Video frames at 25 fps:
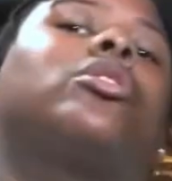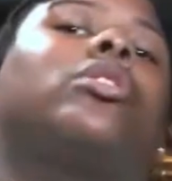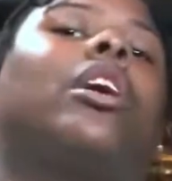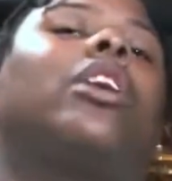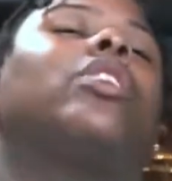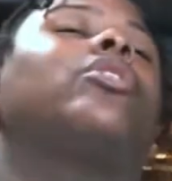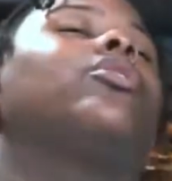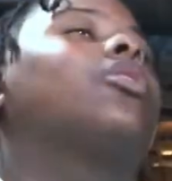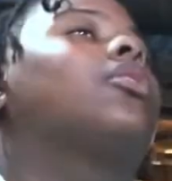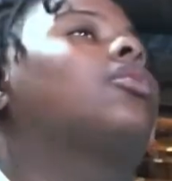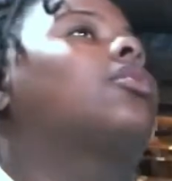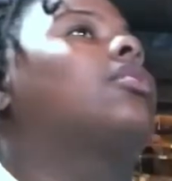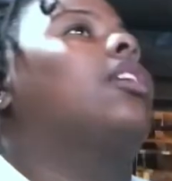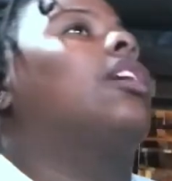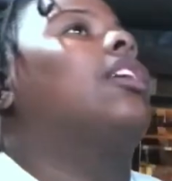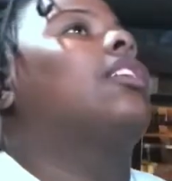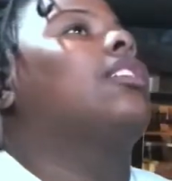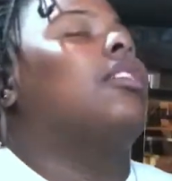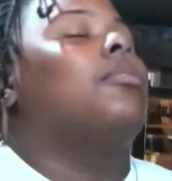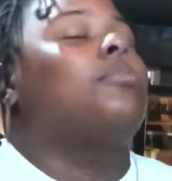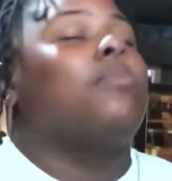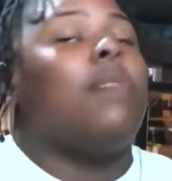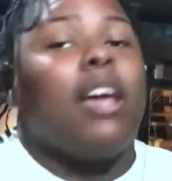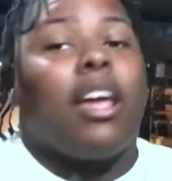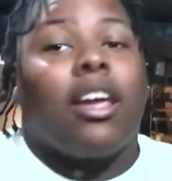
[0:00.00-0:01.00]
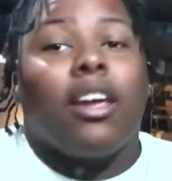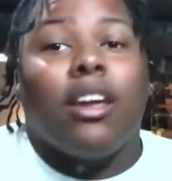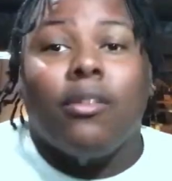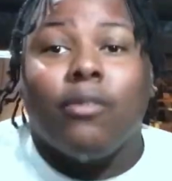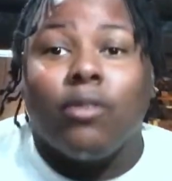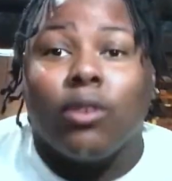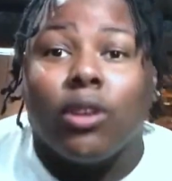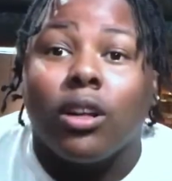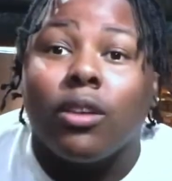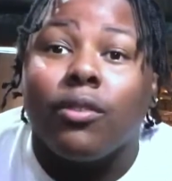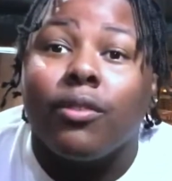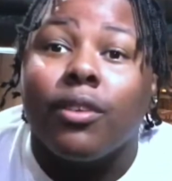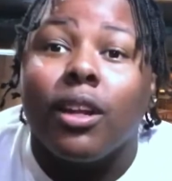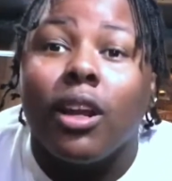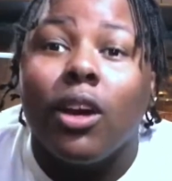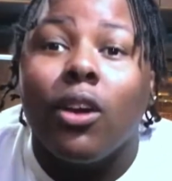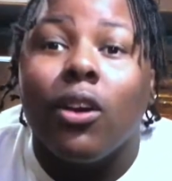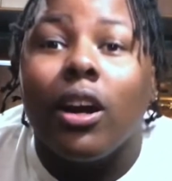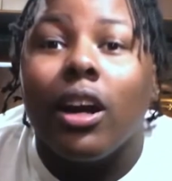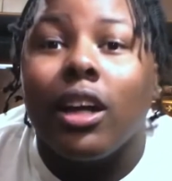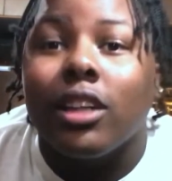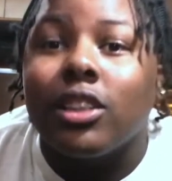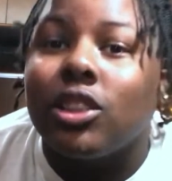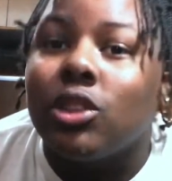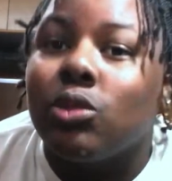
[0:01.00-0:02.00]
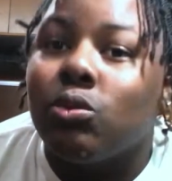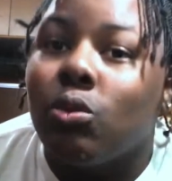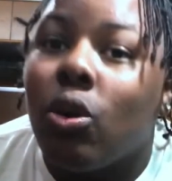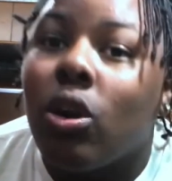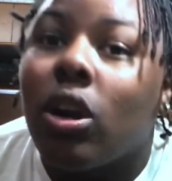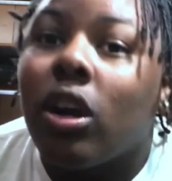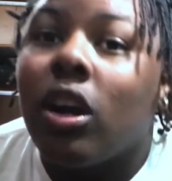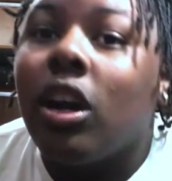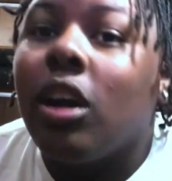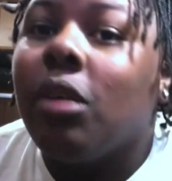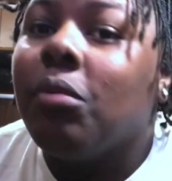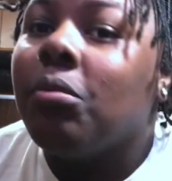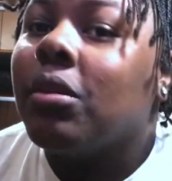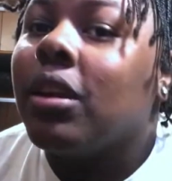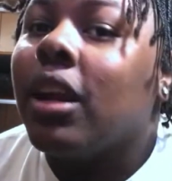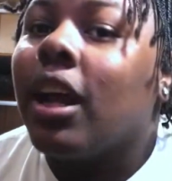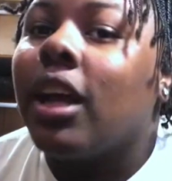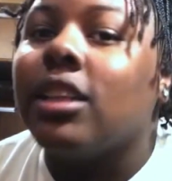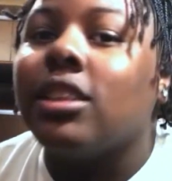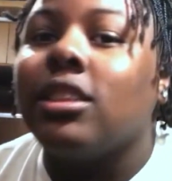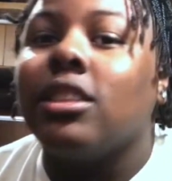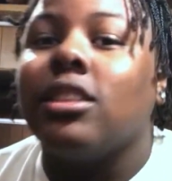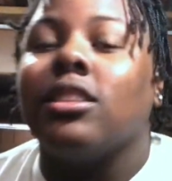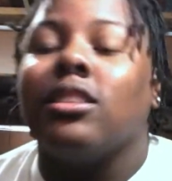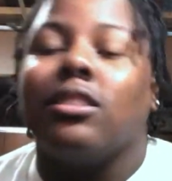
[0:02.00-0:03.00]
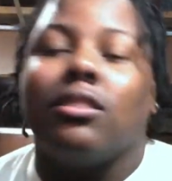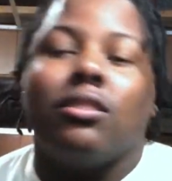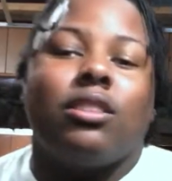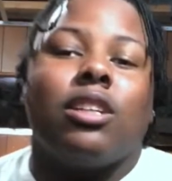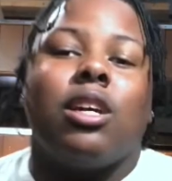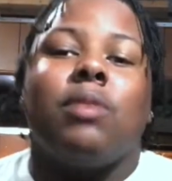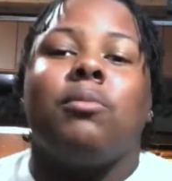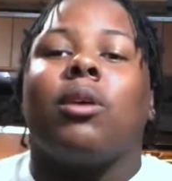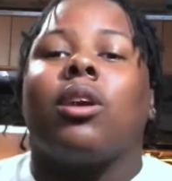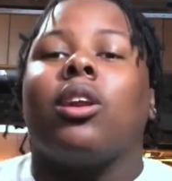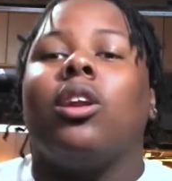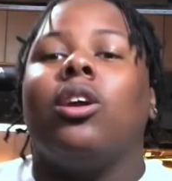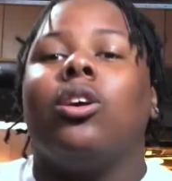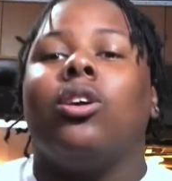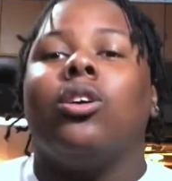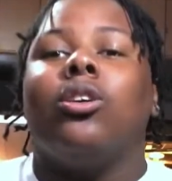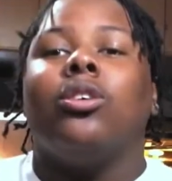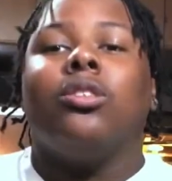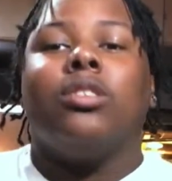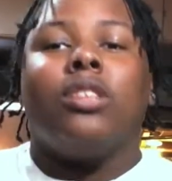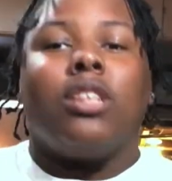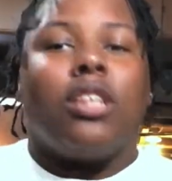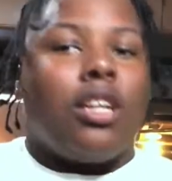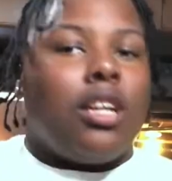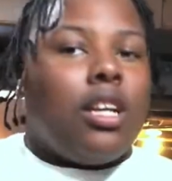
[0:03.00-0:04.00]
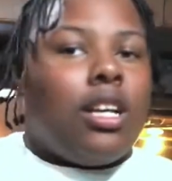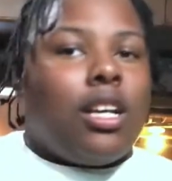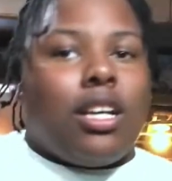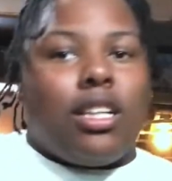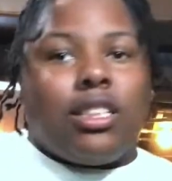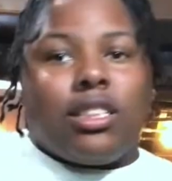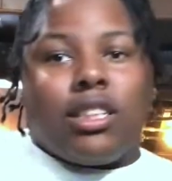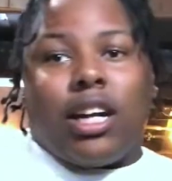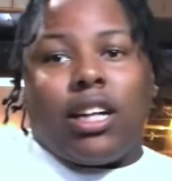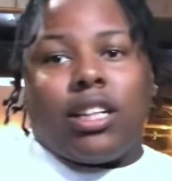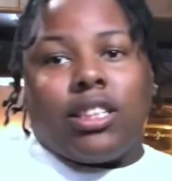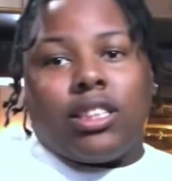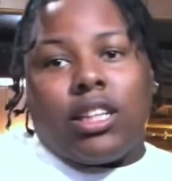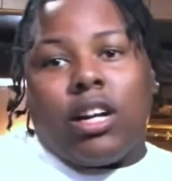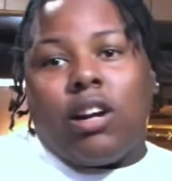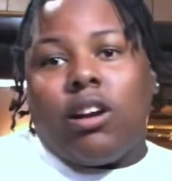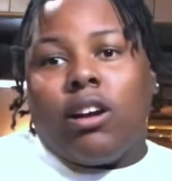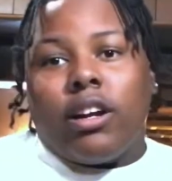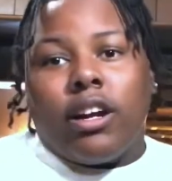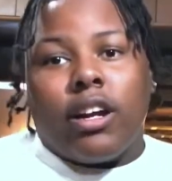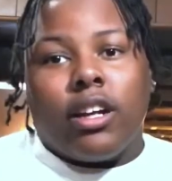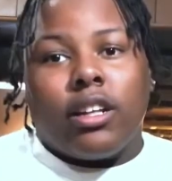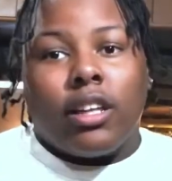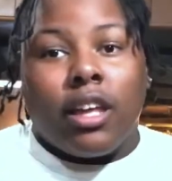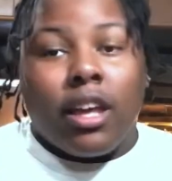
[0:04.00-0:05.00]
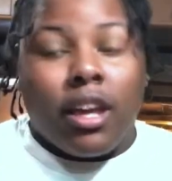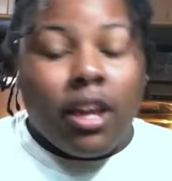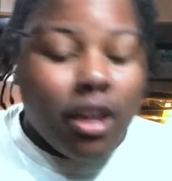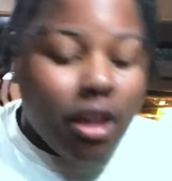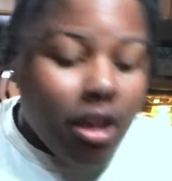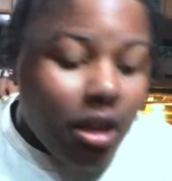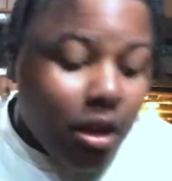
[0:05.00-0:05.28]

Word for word: Time, Time. I'm back in front of the video. I just woke up and I just changed my clothes got the sound and everything.